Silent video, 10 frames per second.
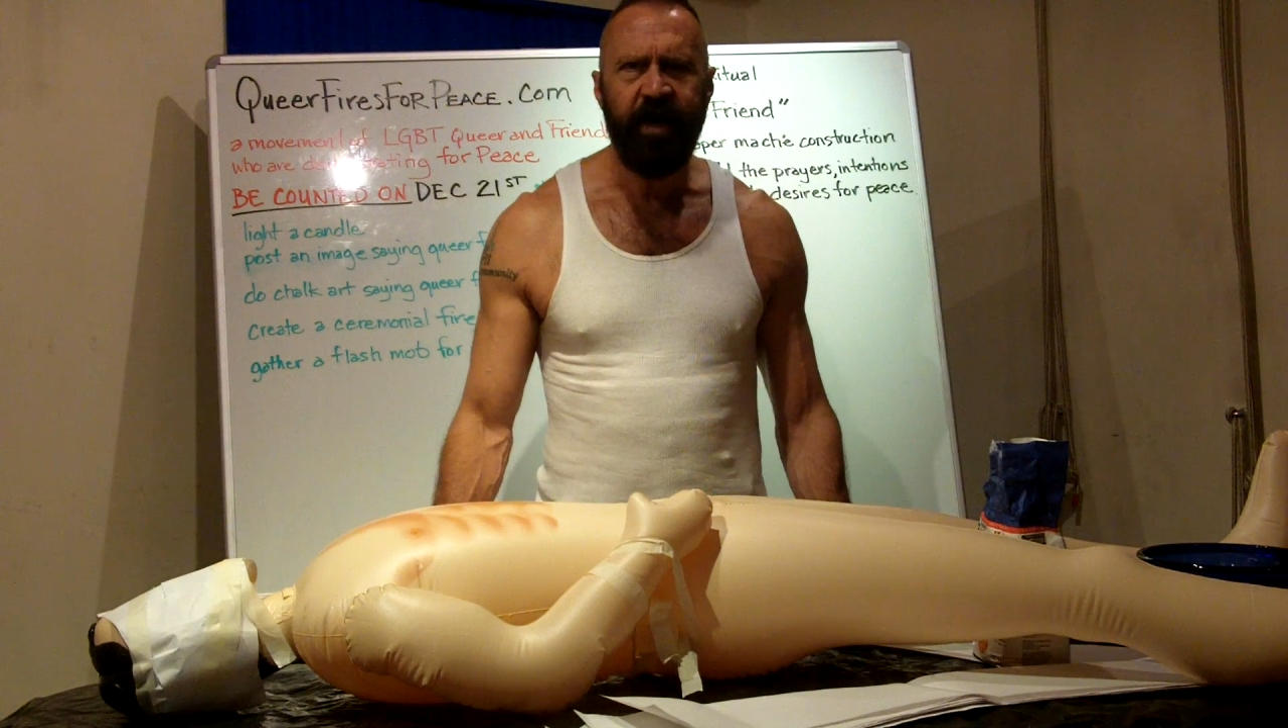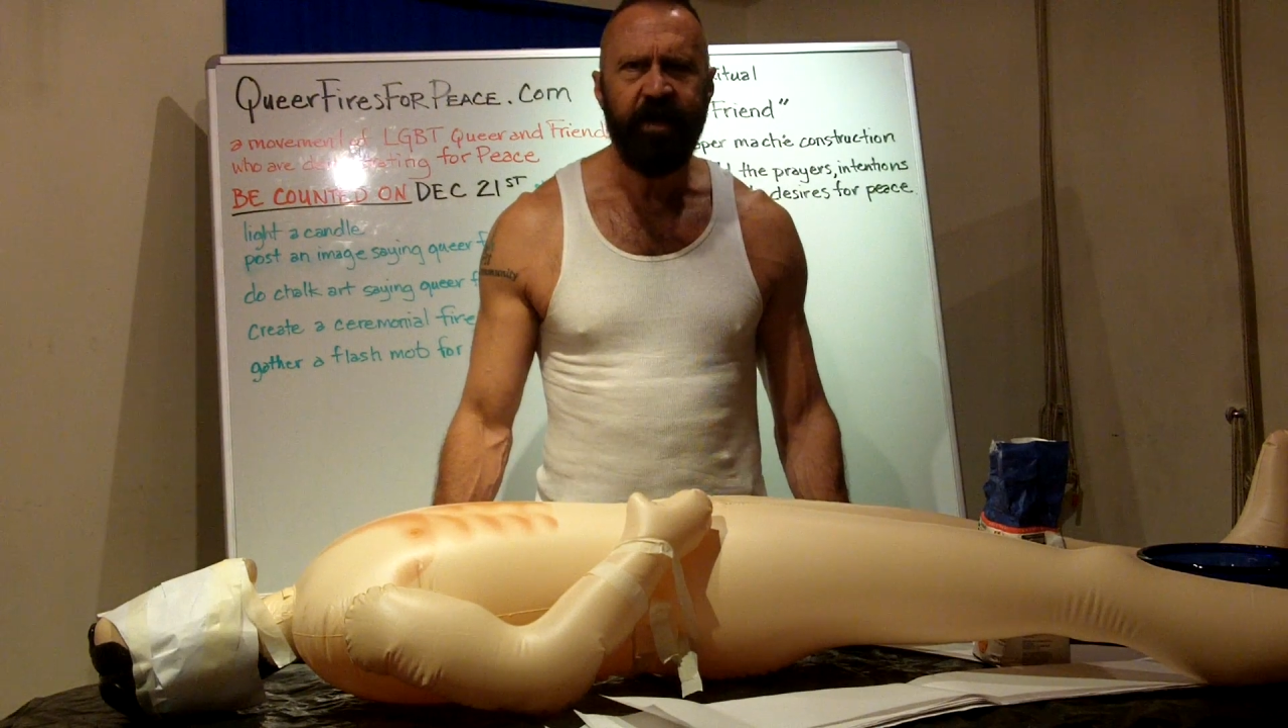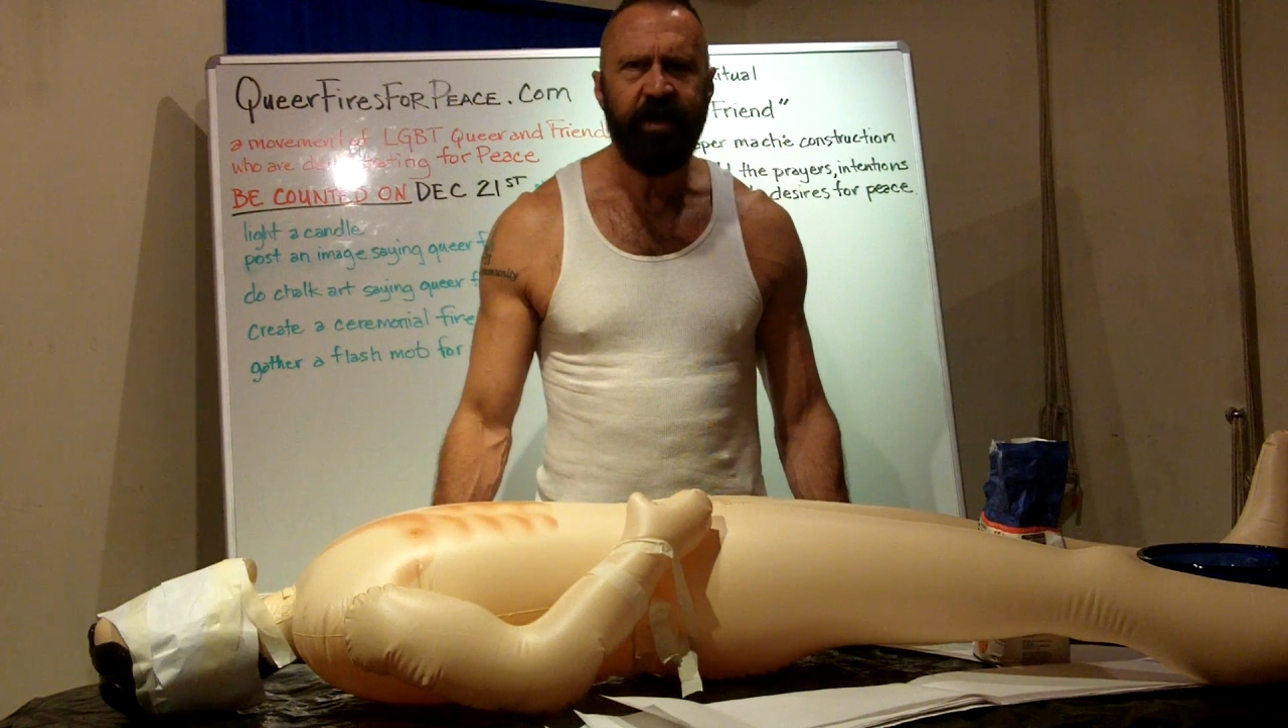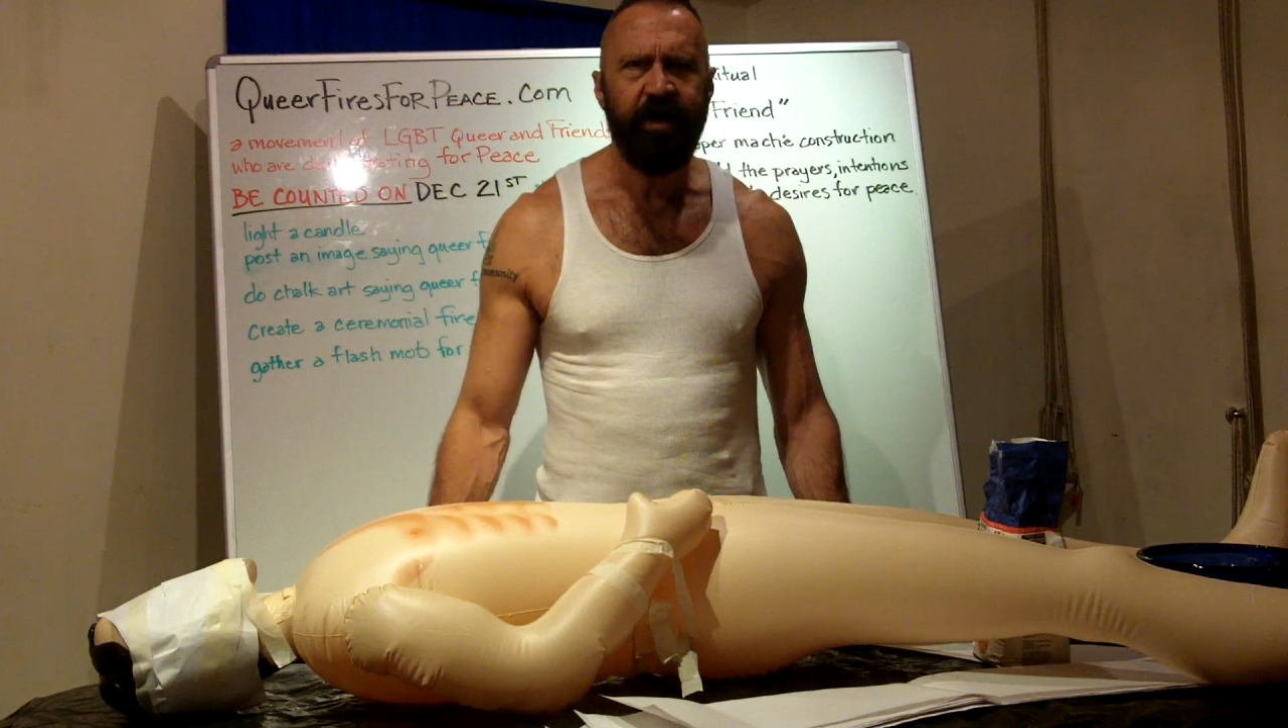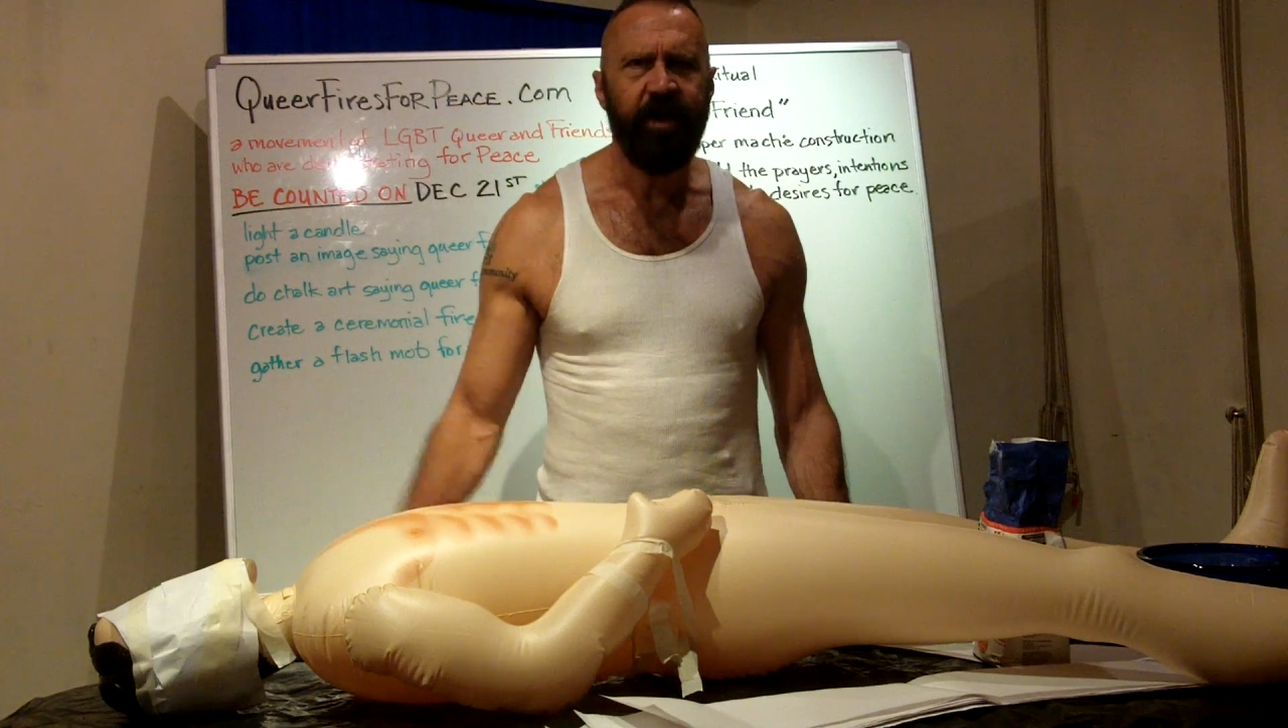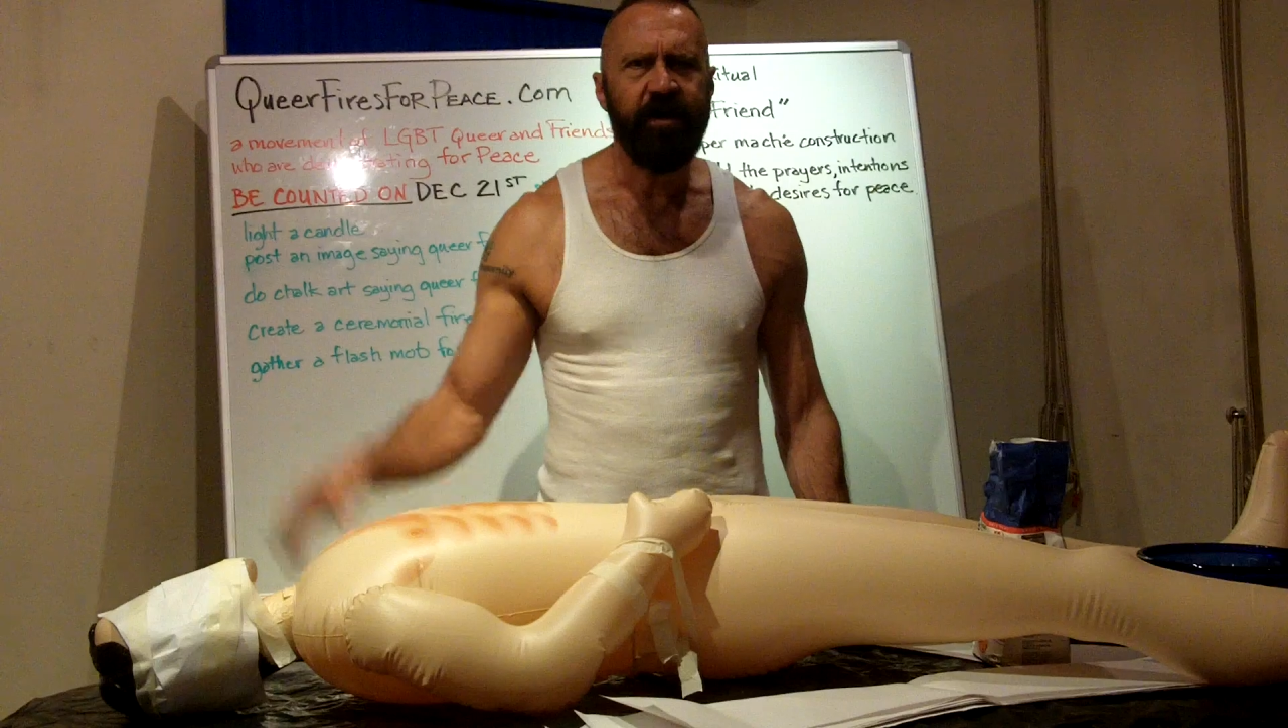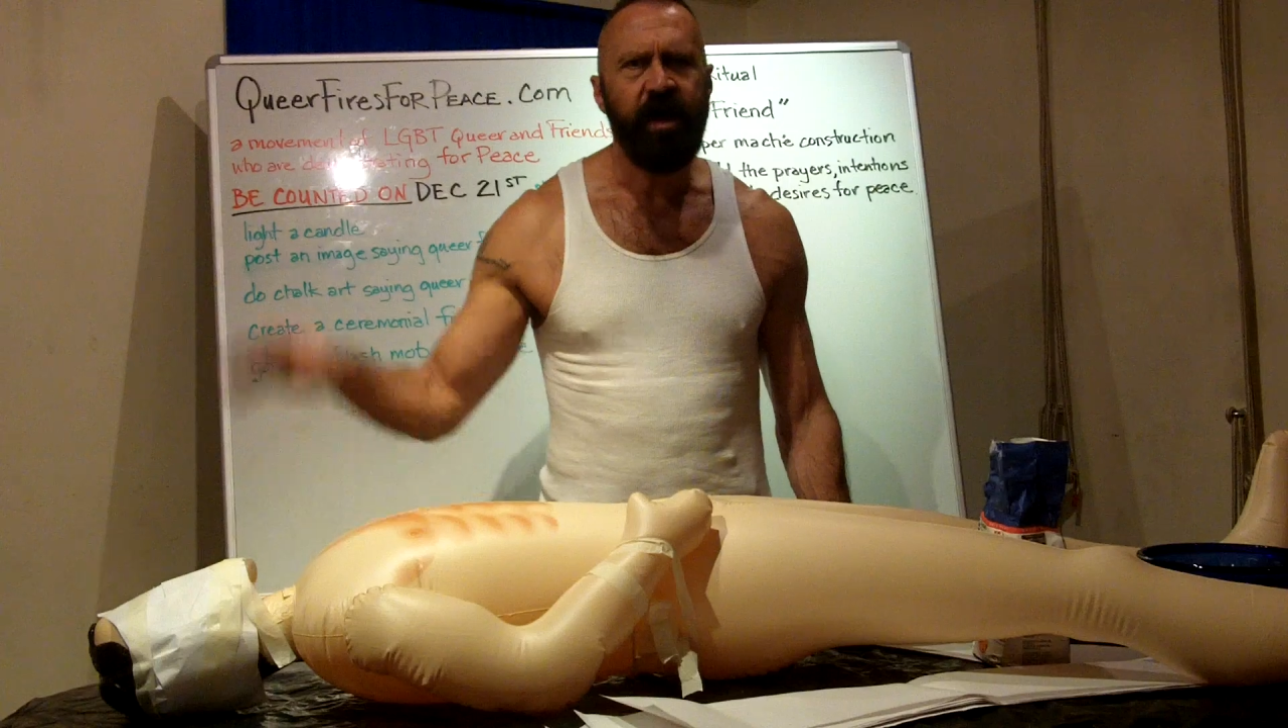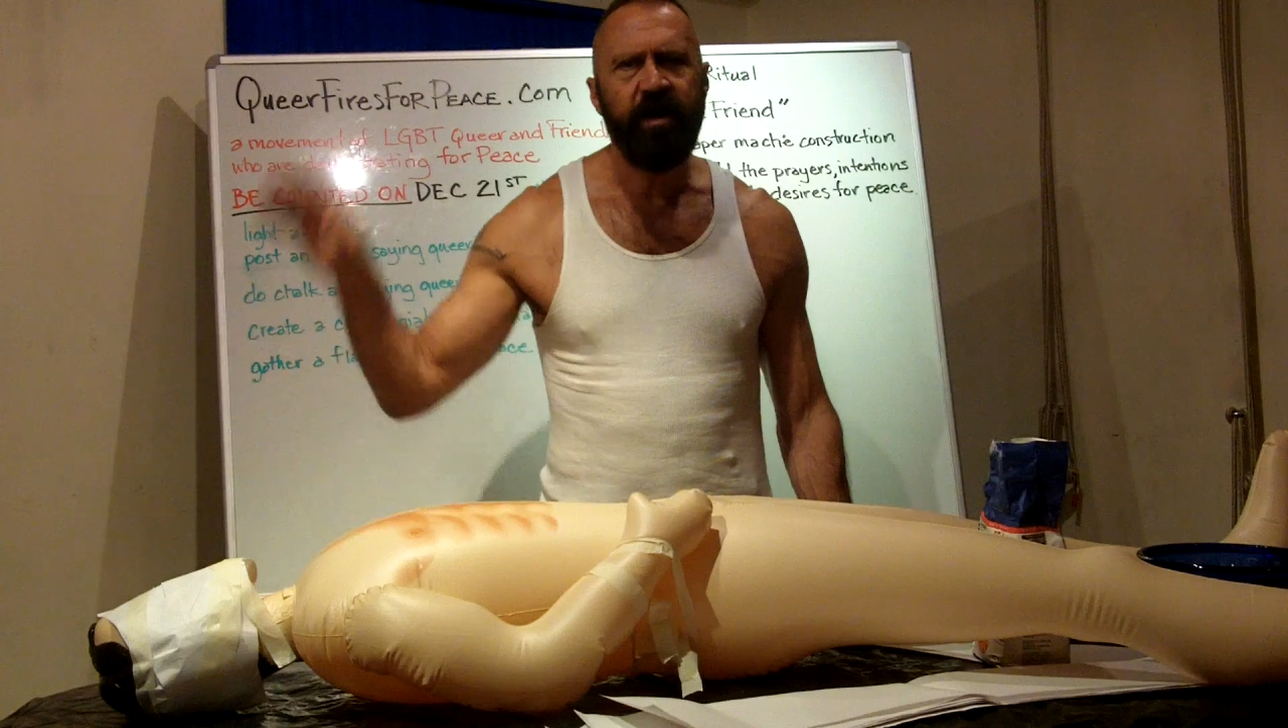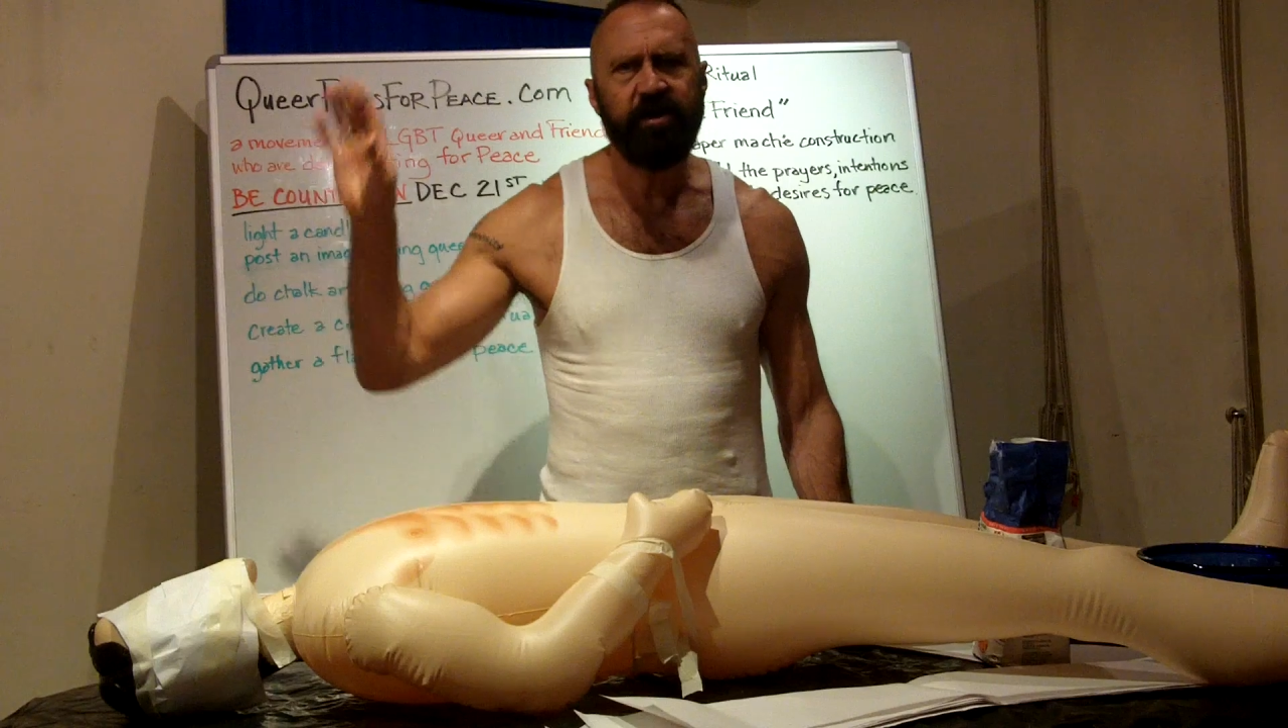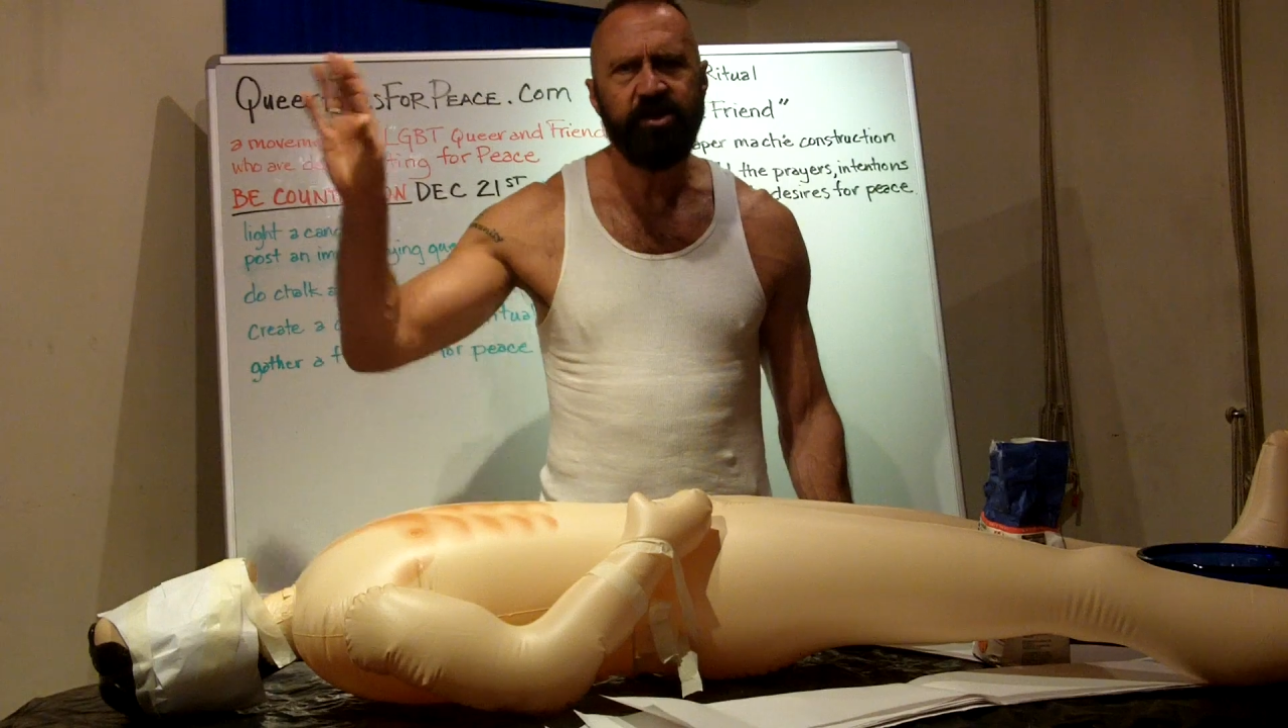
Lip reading: in a